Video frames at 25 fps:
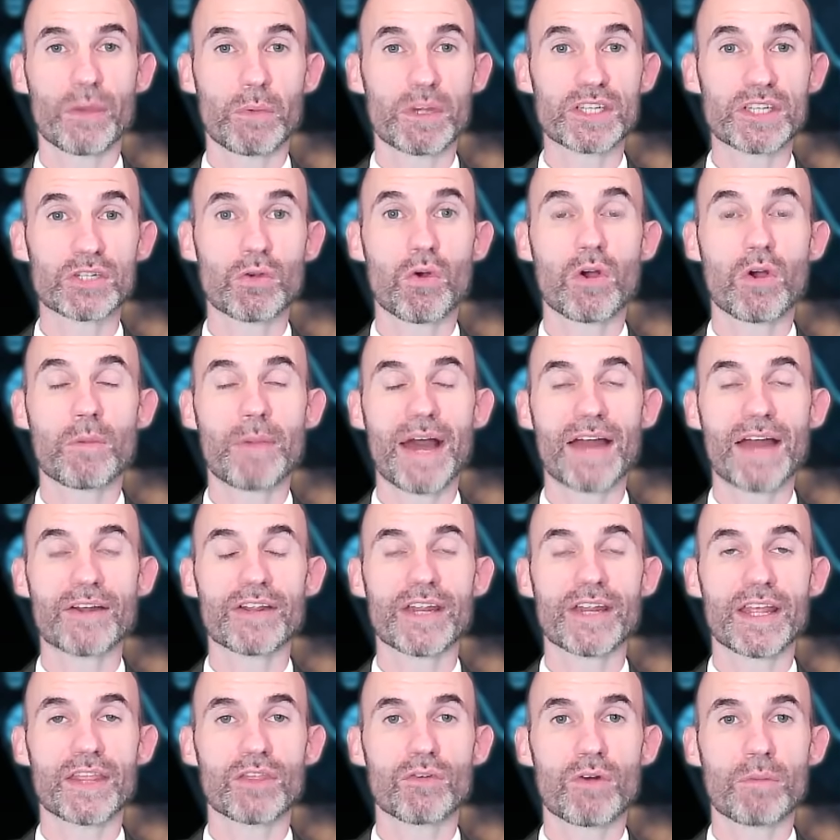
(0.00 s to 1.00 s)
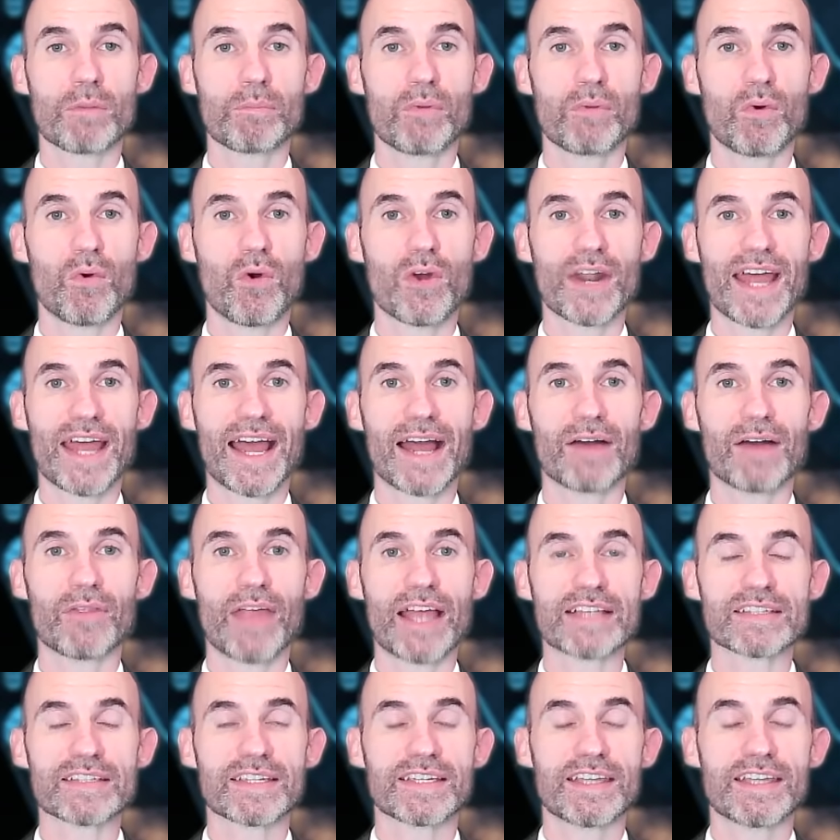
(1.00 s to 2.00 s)
We talk about it in the report, how
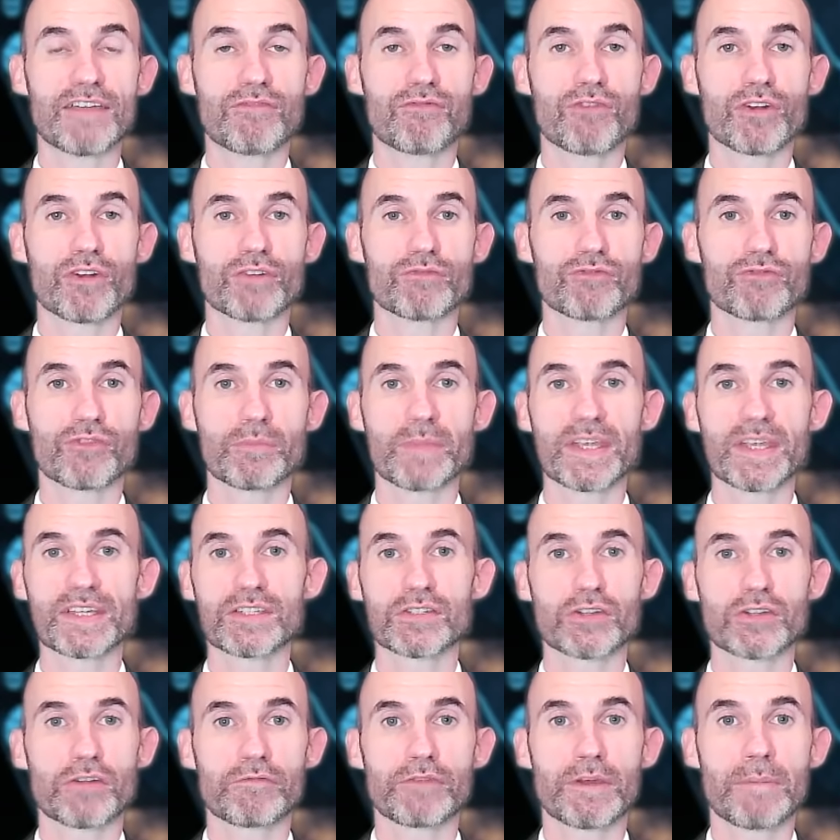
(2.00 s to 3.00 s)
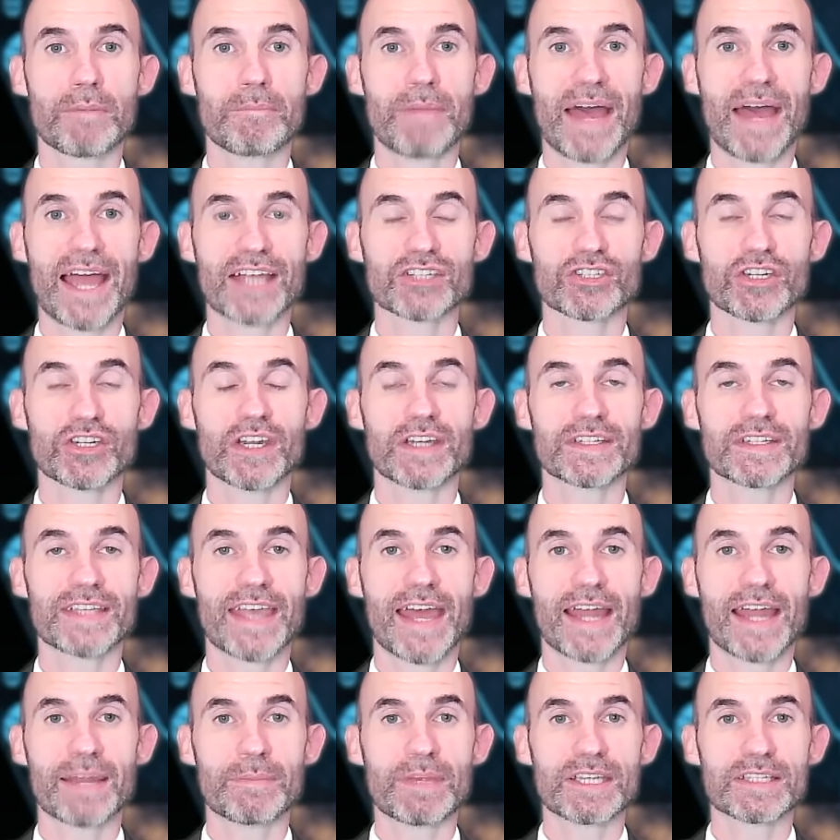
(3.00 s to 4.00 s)
that's different from this sort of compassionate
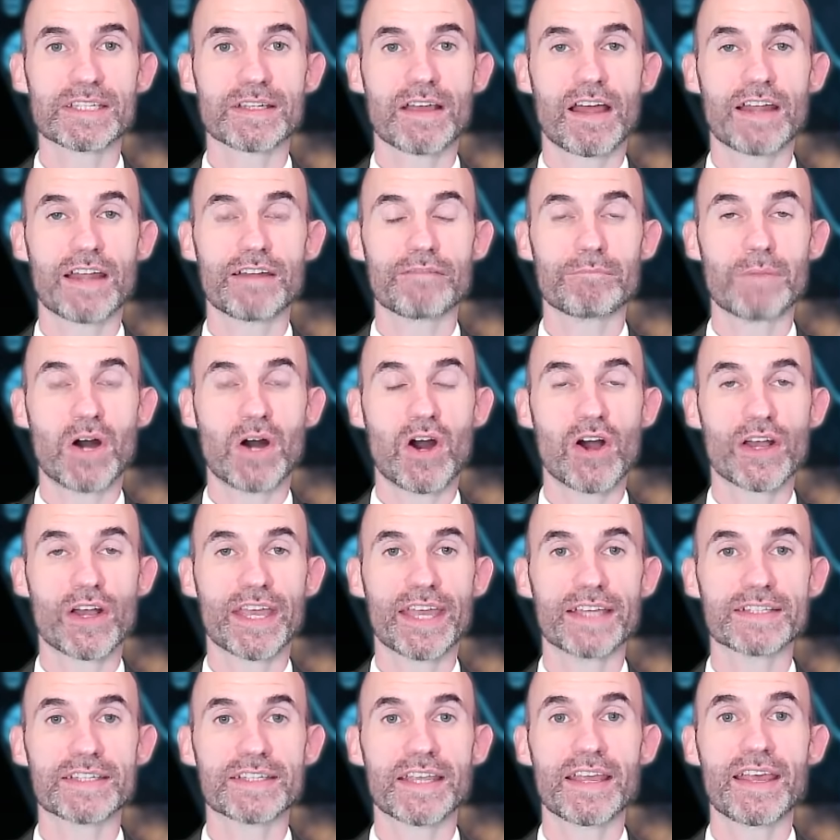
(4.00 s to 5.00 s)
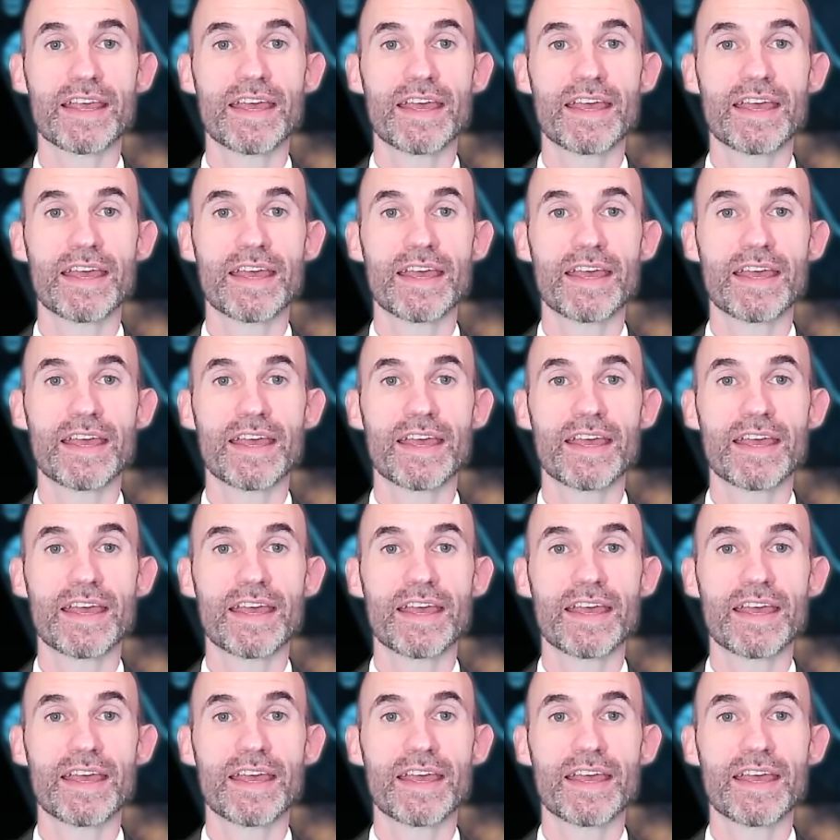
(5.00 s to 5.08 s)
cannabis kind of market.